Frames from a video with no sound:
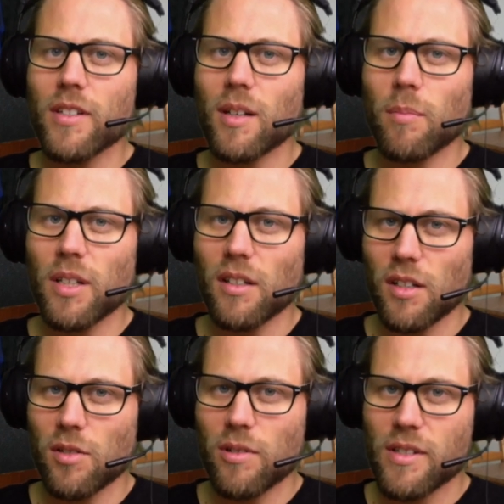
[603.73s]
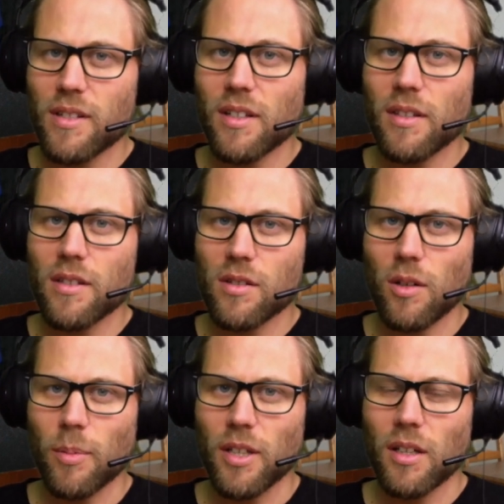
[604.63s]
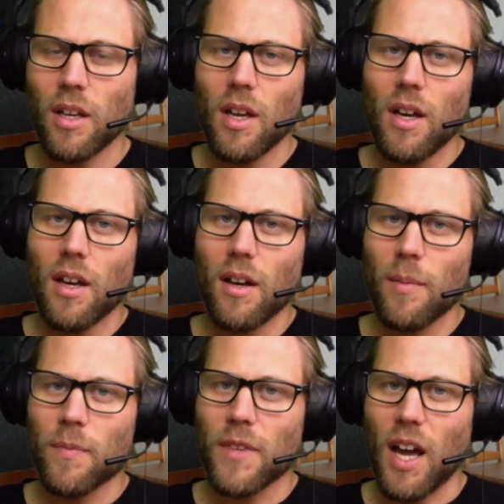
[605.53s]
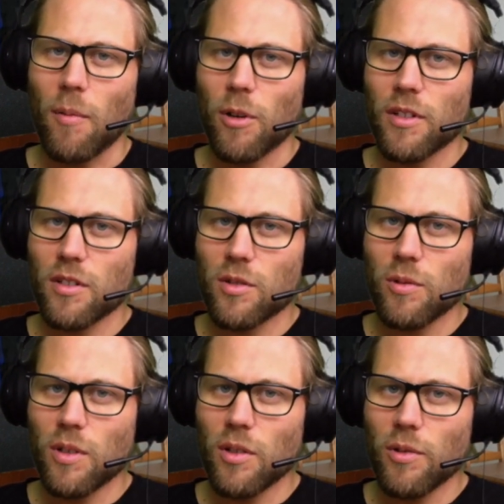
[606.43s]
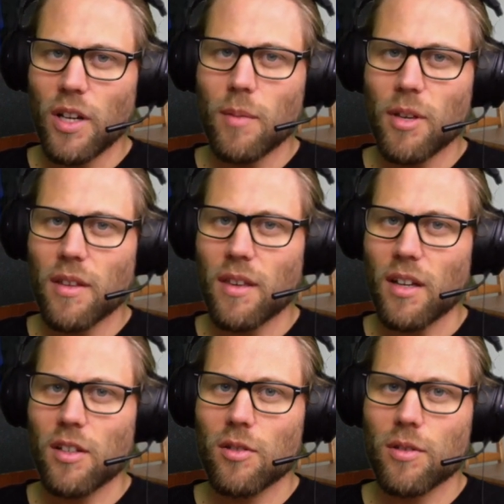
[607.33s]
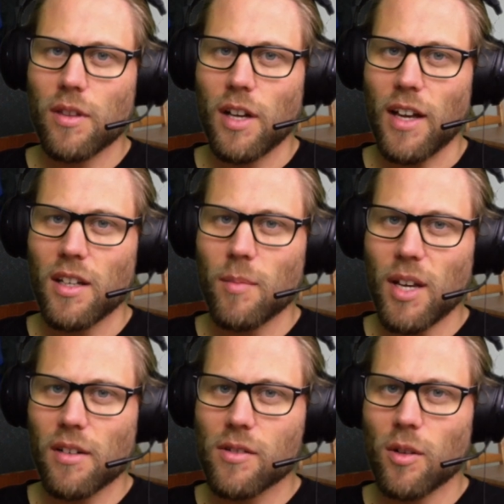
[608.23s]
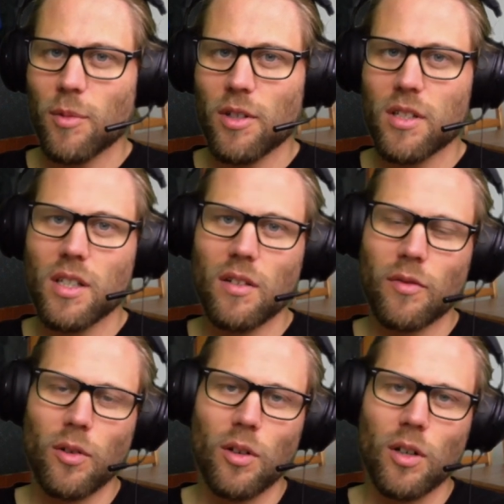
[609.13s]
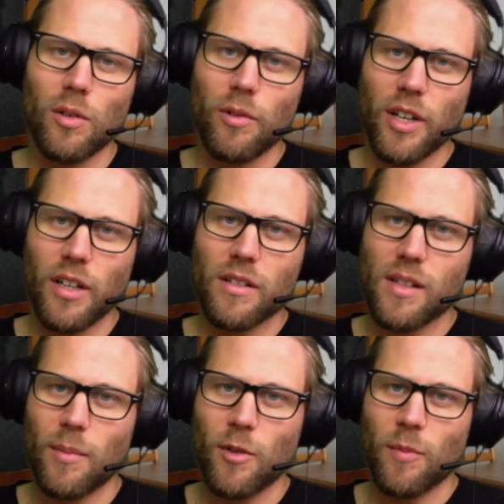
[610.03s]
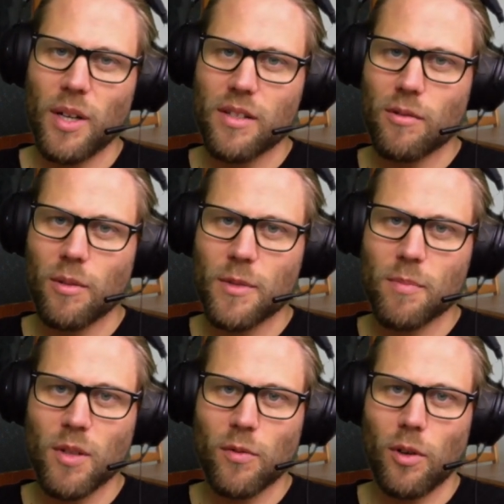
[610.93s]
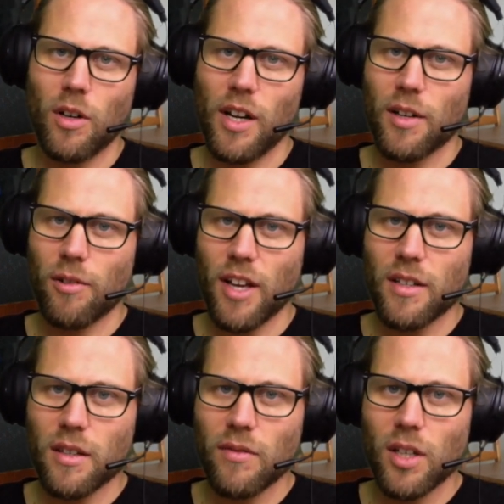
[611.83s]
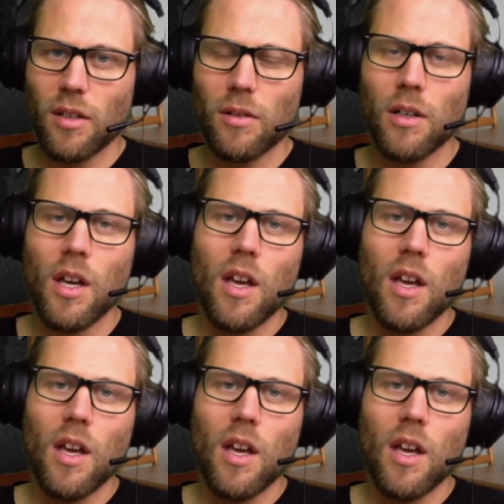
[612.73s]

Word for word: and being interested in this topic. I want to do a really big thank you to the Lightning Makers community for reading some of my scripts before I created the video.